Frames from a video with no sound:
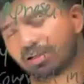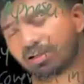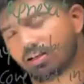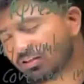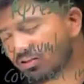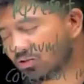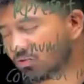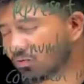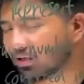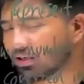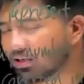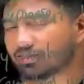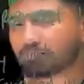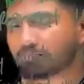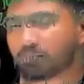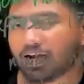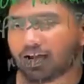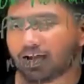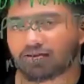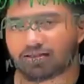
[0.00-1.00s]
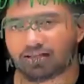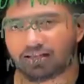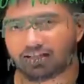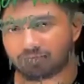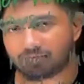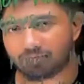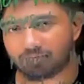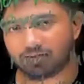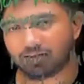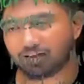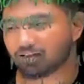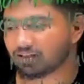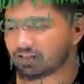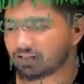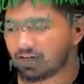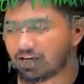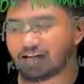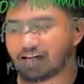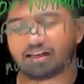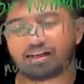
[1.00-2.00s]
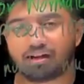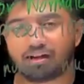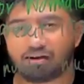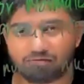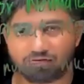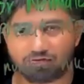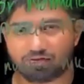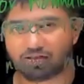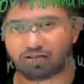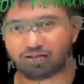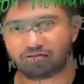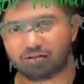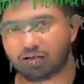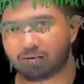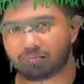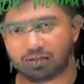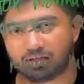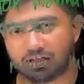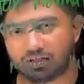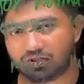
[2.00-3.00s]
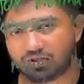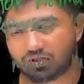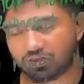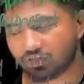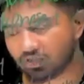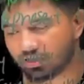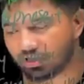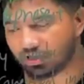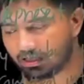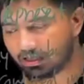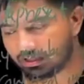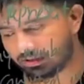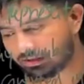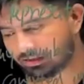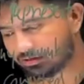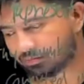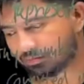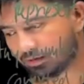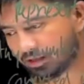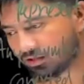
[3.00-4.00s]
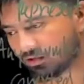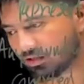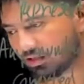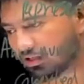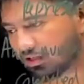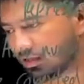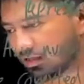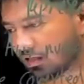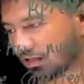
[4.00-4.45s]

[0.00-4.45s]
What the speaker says: So what is Bayes exponent? I'll come for it. When I'm teaching you, I'll explain you.